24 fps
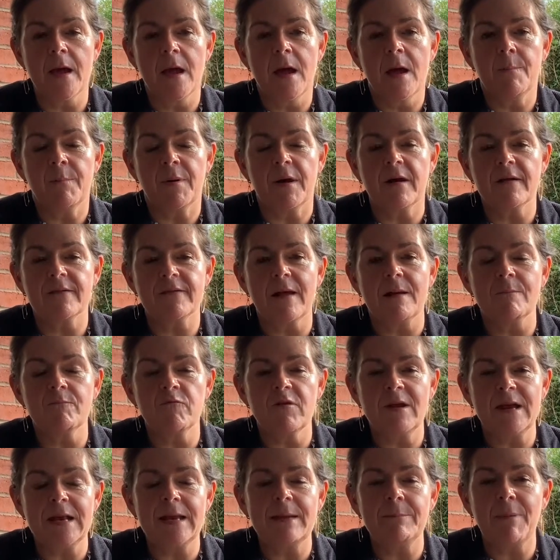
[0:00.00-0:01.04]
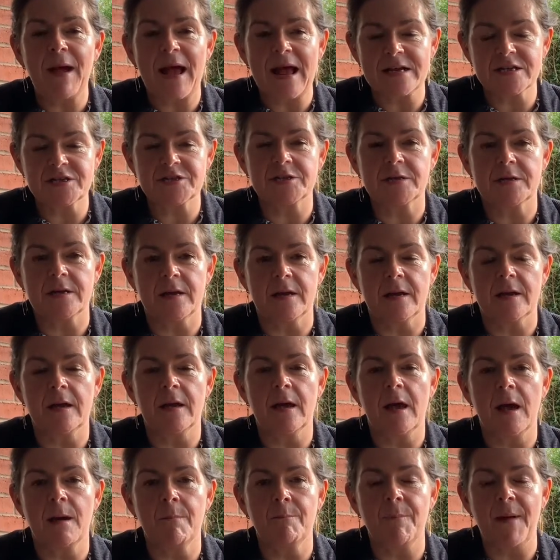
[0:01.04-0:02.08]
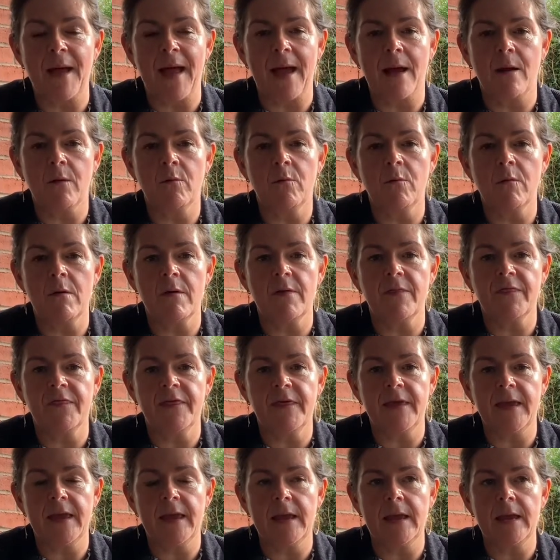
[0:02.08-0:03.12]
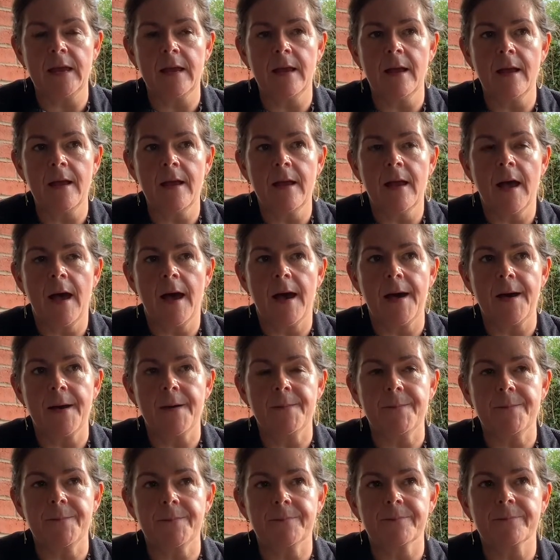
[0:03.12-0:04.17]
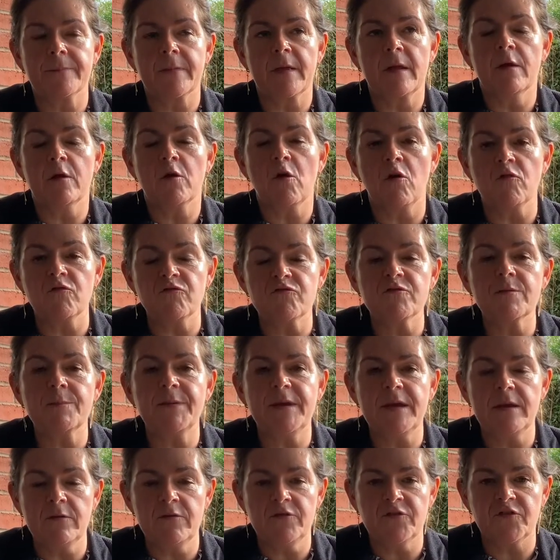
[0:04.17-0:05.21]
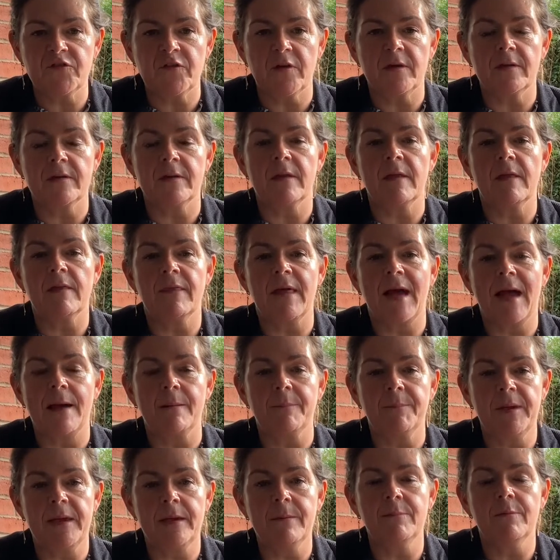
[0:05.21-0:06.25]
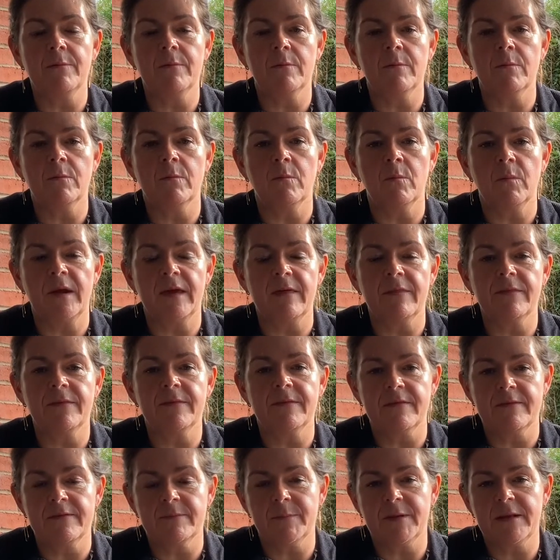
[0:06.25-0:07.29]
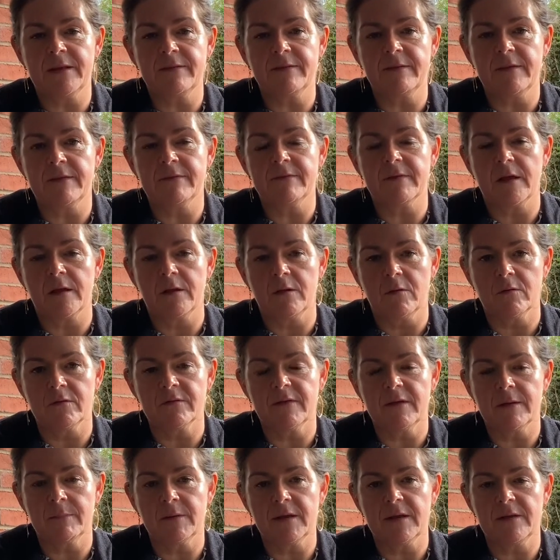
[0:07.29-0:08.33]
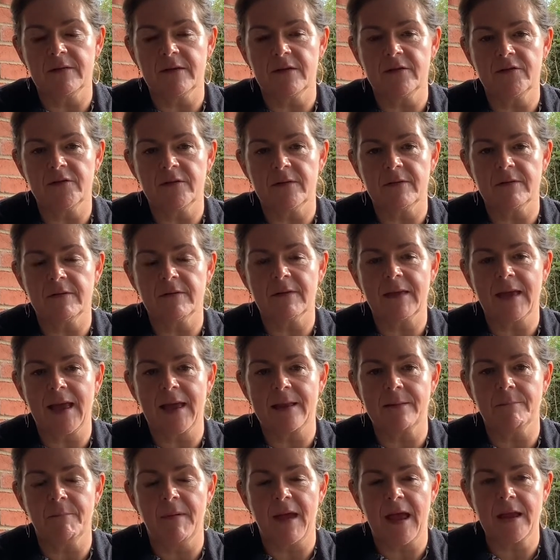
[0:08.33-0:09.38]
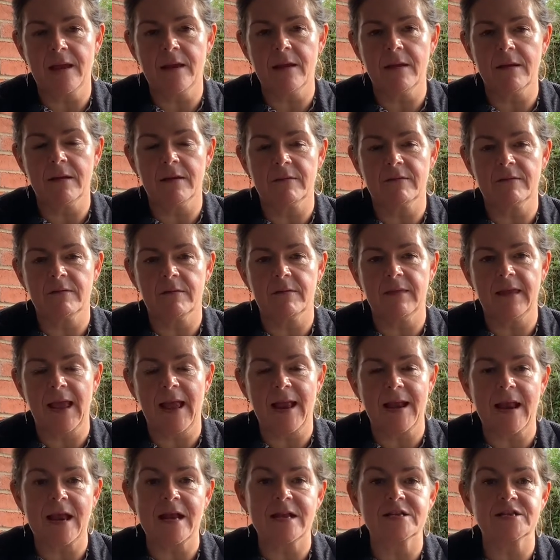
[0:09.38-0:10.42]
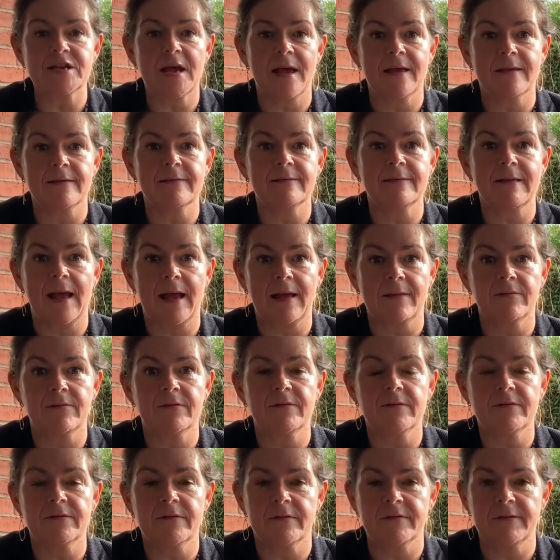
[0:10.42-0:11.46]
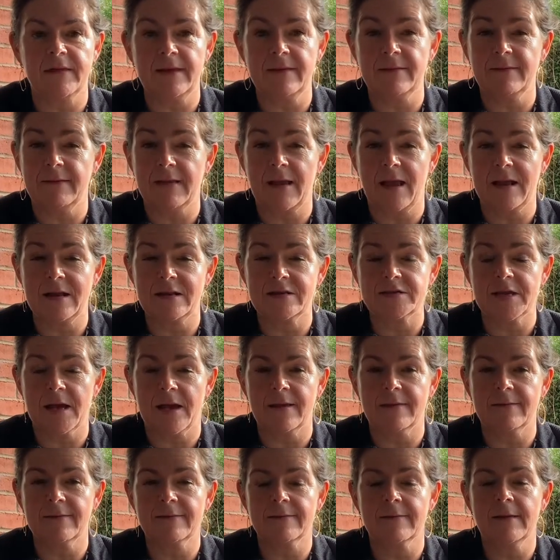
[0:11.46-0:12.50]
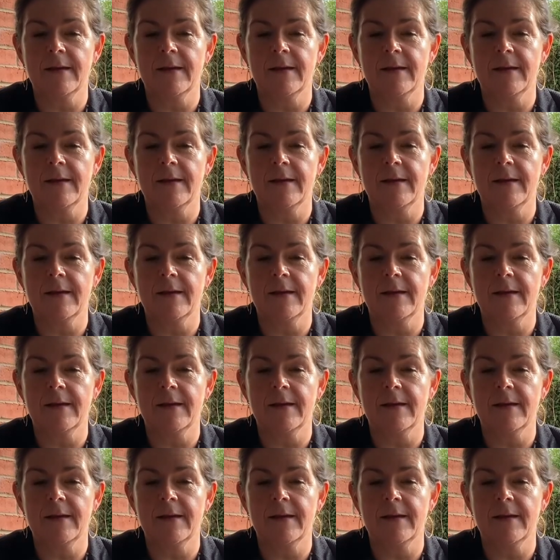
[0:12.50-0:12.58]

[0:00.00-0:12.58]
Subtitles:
Because I'm really passionate about the contribution that people with disabilities and long-term conditions can make to the NHS and to DCHS.